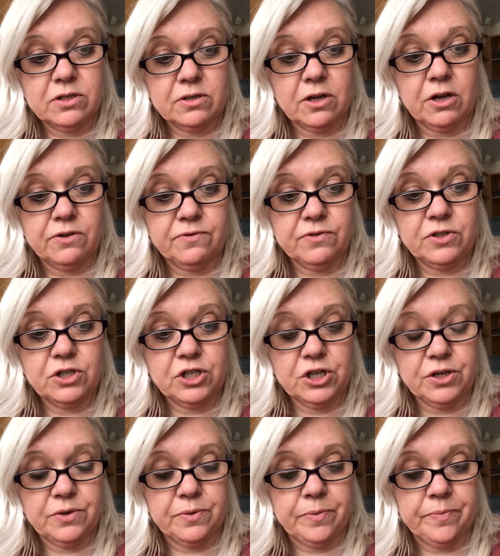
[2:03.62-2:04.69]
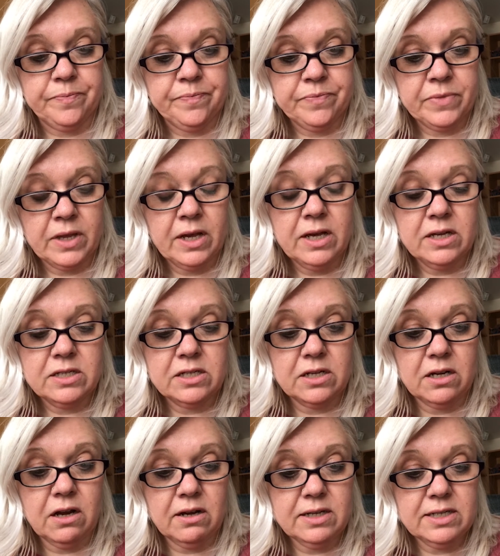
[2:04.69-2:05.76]
go for the shoe.
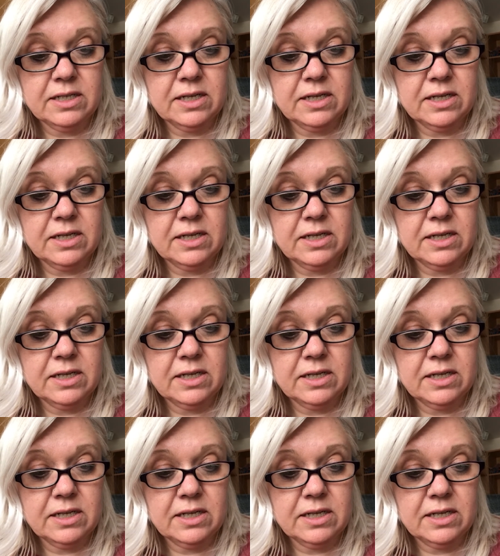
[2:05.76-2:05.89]
Tonight,